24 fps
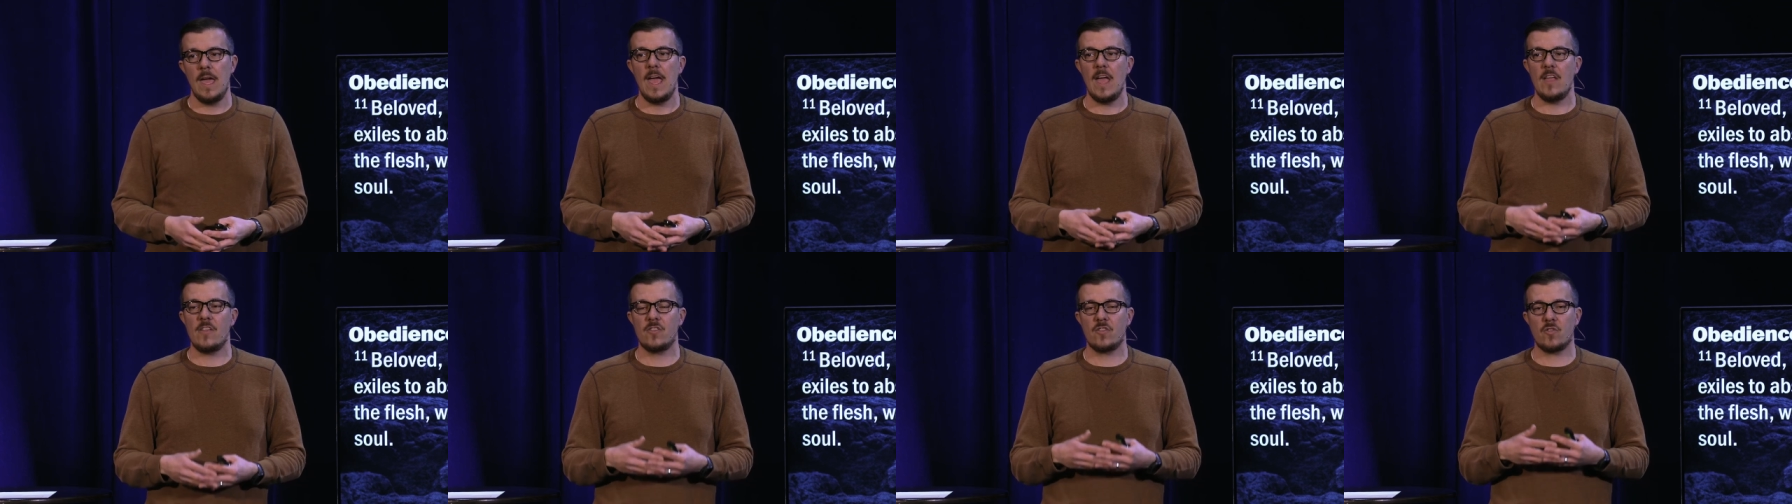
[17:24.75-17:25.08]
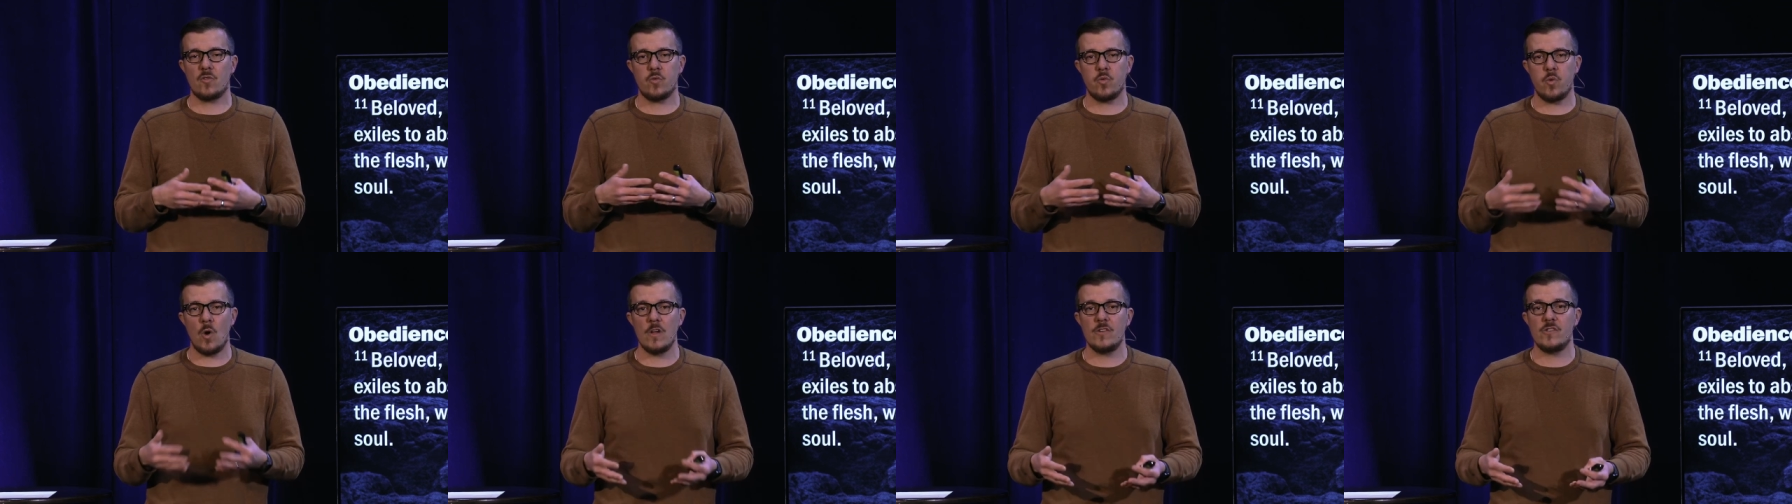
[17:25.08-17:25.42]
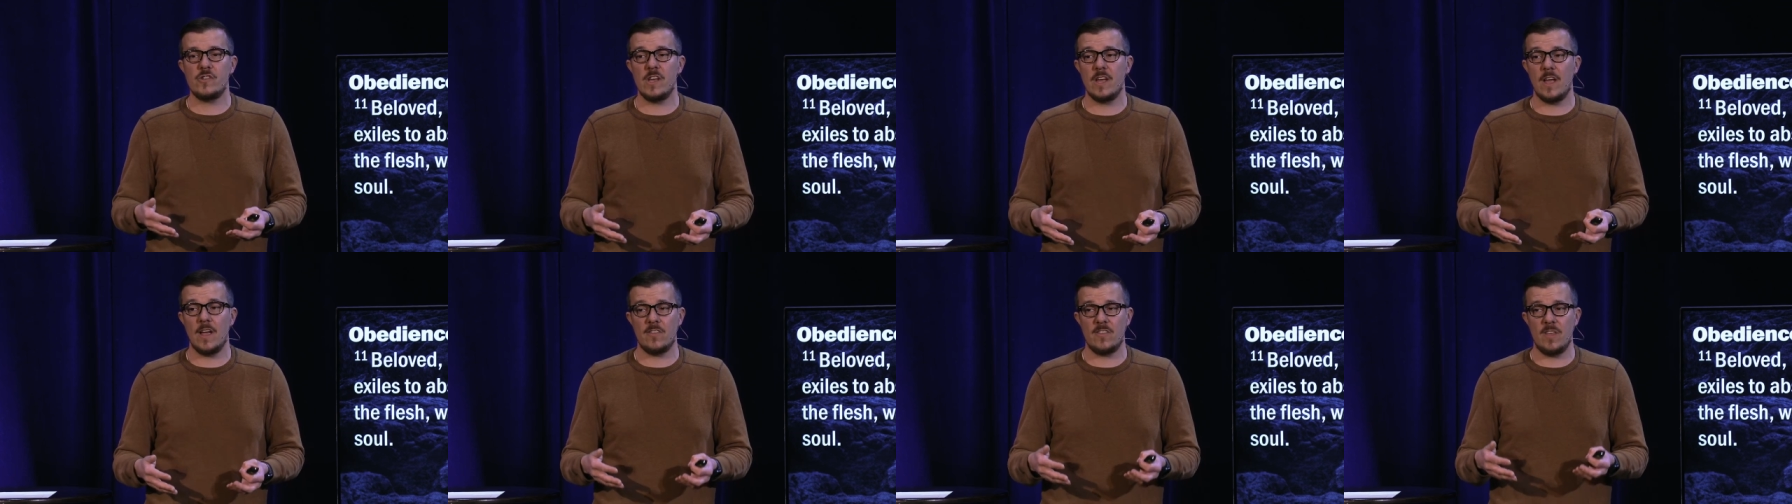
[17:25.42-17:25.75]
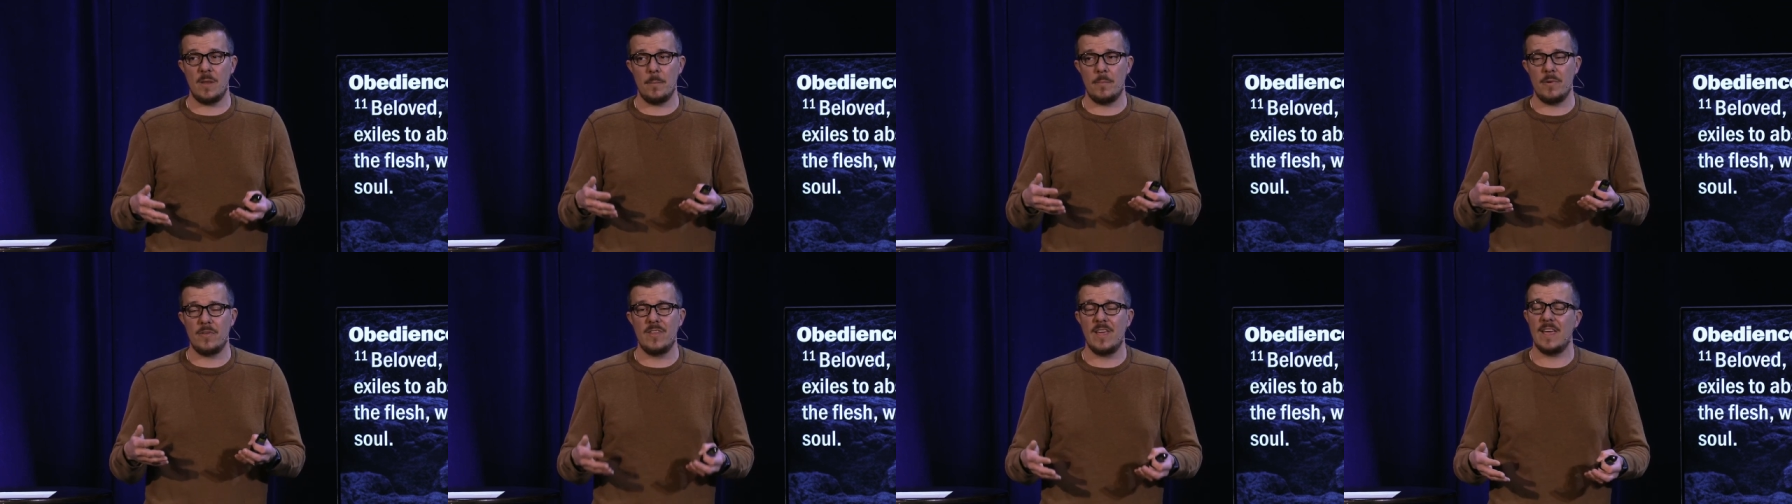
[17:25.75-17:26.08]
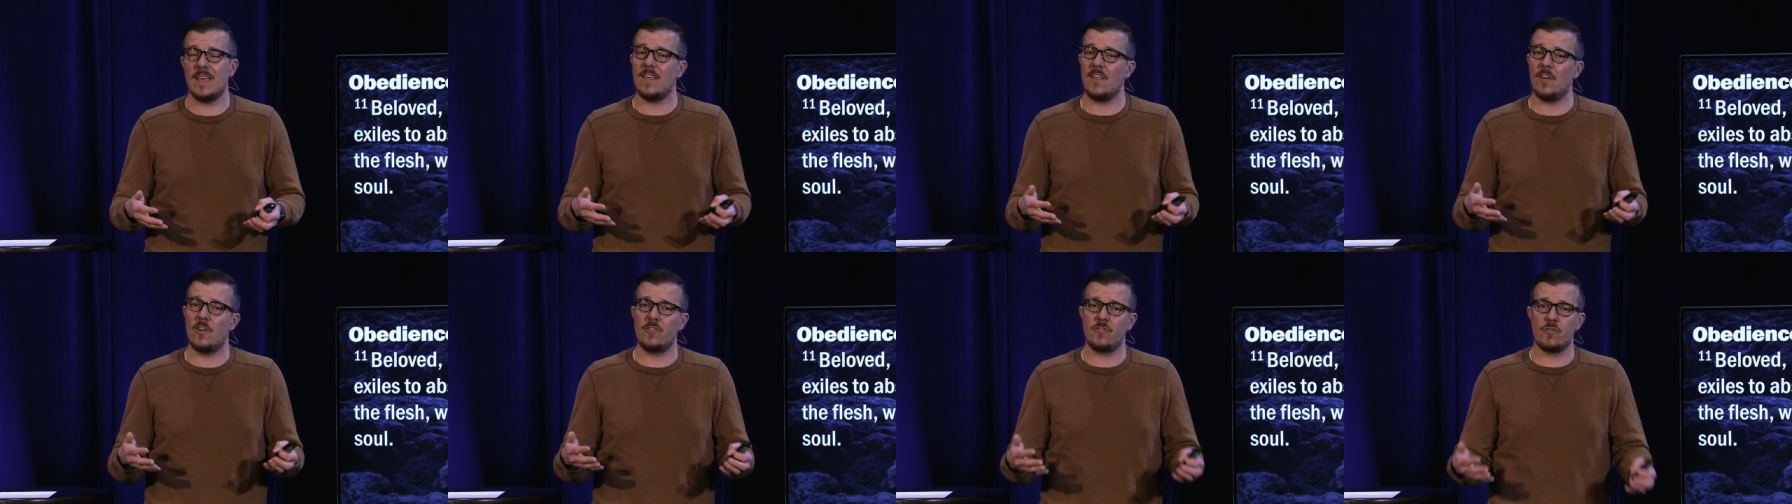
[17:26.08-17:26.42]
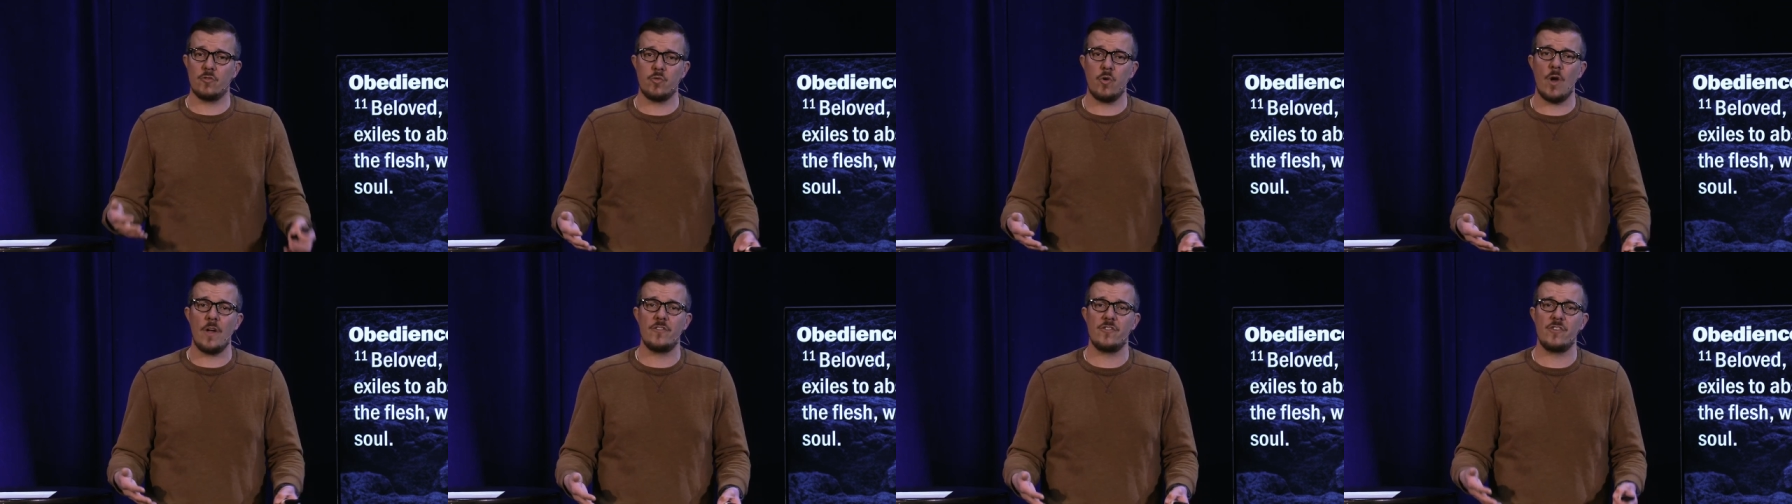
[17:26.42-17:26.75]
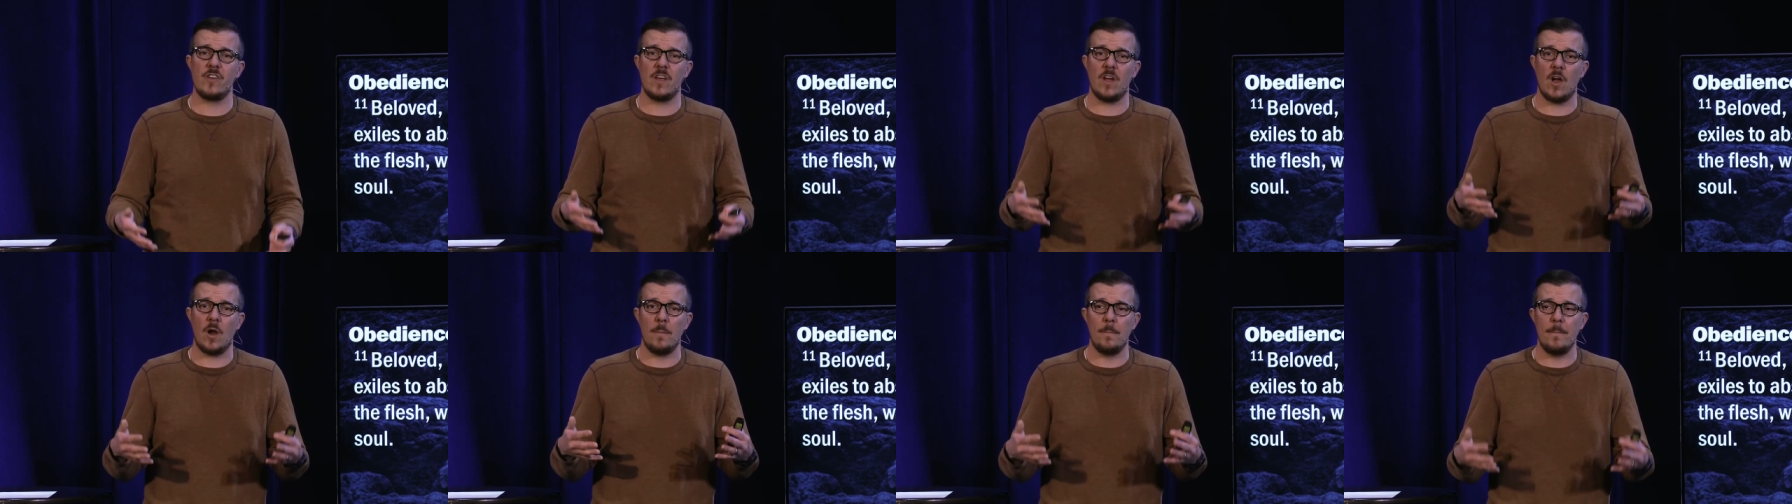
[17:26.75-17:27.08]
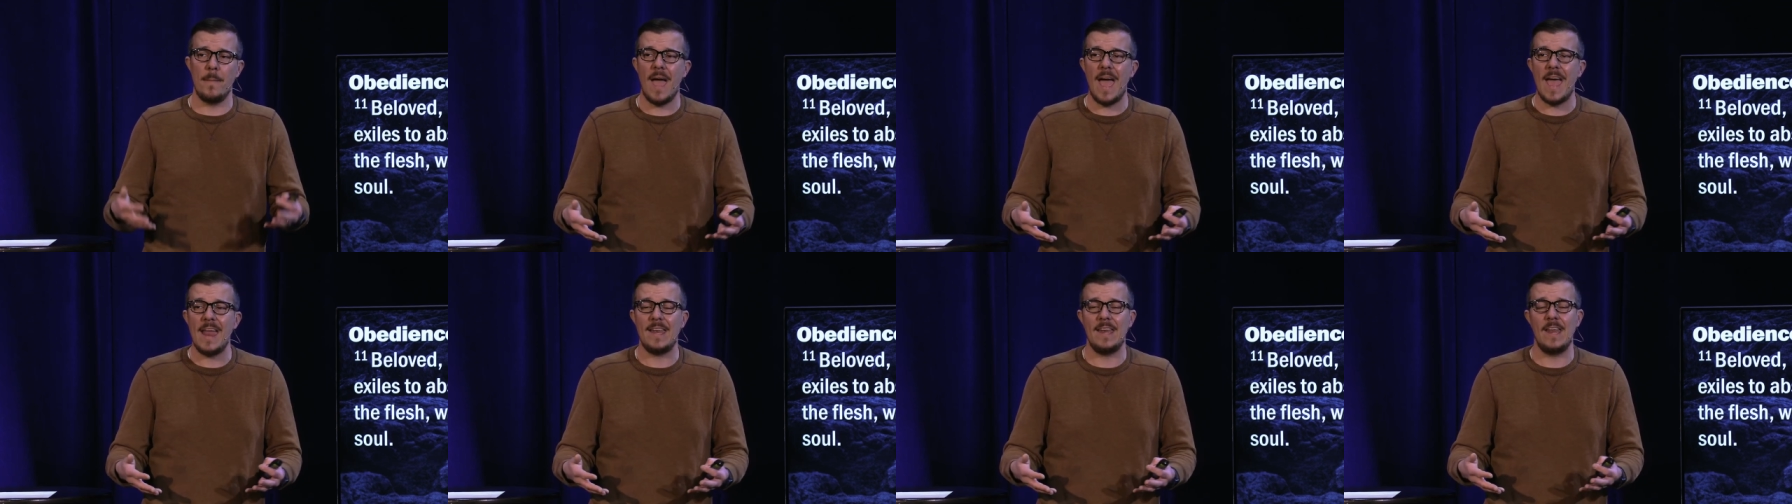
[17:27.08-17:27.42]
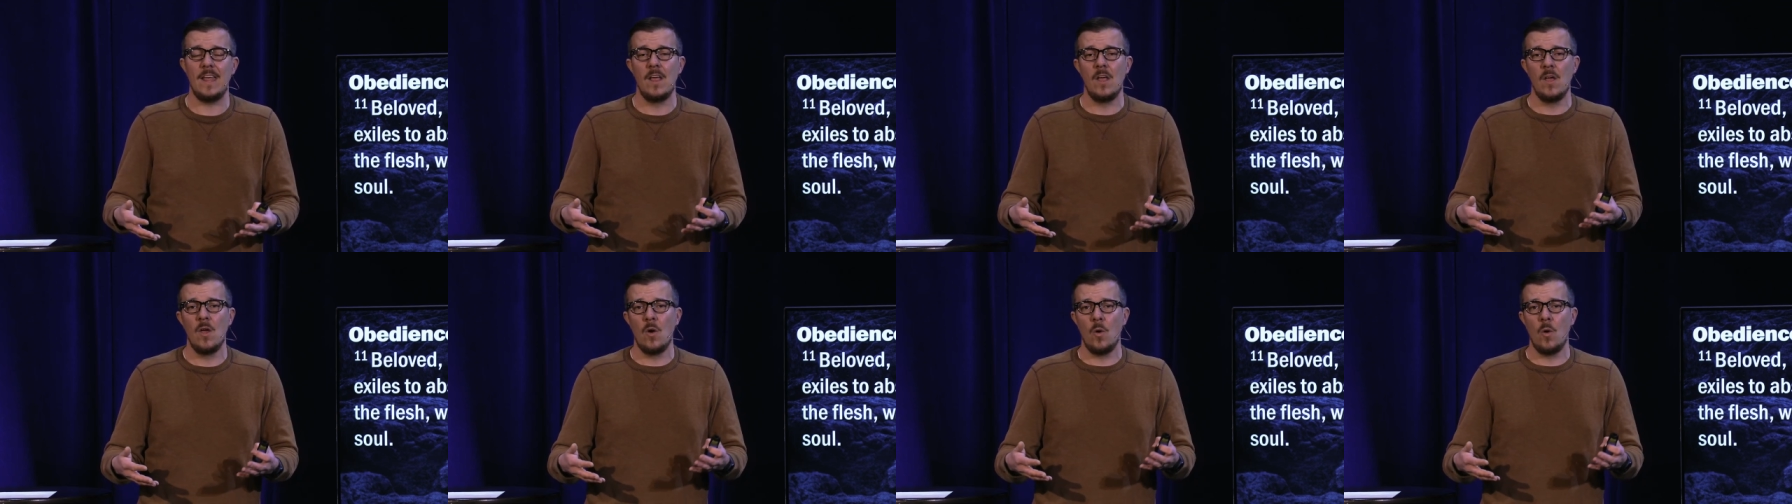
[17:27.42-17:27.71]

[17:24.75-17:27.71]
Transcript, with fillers: it's crushing us in particular, it's crushing our men.